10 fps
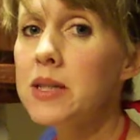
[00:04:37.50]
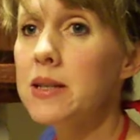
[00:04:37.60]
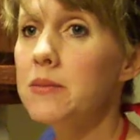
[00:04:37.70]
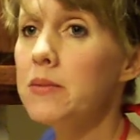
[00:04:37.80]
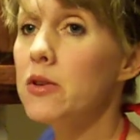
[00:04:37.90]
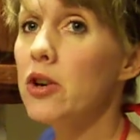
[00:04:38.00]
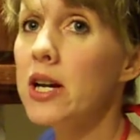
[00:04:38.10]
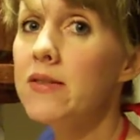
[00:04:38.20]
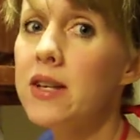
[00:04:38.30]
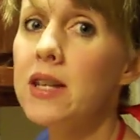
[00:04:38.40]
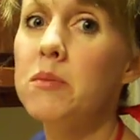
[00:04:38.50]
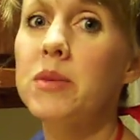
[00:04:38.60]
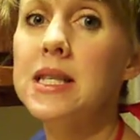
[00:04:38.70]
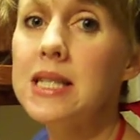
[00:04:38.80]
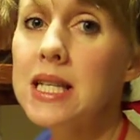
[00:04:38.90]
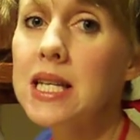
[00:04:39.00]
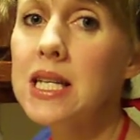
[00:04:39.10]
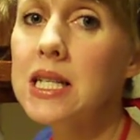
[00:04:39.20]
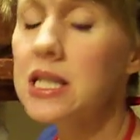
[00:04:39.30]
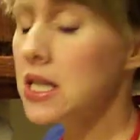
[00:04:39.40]
and gravy and
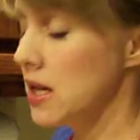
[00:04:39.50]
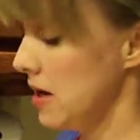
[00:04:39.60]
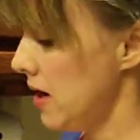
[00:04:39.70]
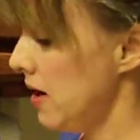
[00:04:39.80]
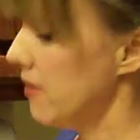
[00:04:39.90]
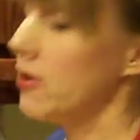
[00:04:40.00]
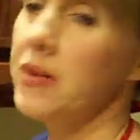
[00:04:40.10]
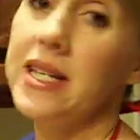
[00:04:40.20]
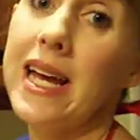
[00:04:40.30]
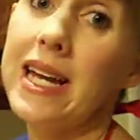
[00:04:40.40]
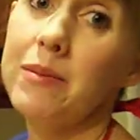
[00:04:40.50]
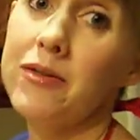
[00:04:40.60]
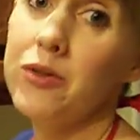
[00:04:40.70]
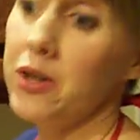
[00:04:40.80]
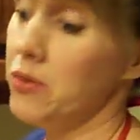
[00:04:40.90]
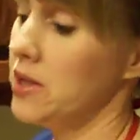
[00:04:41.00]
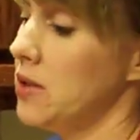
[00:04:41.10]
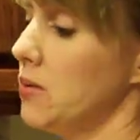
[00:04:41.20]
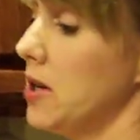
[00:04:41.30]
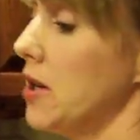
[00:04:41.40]
biscuits for my daddy before he went
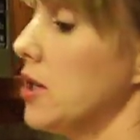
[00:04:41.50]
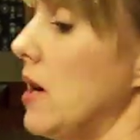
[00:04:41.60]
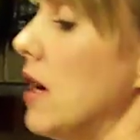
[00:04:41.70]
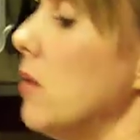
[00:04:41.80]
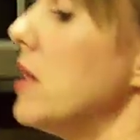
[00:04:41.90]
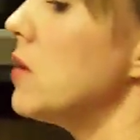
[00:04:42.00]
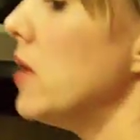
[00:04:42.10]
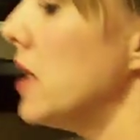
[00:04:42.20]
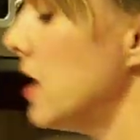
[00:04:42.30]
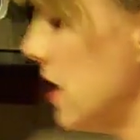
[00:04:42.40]
to work. So I always wanted to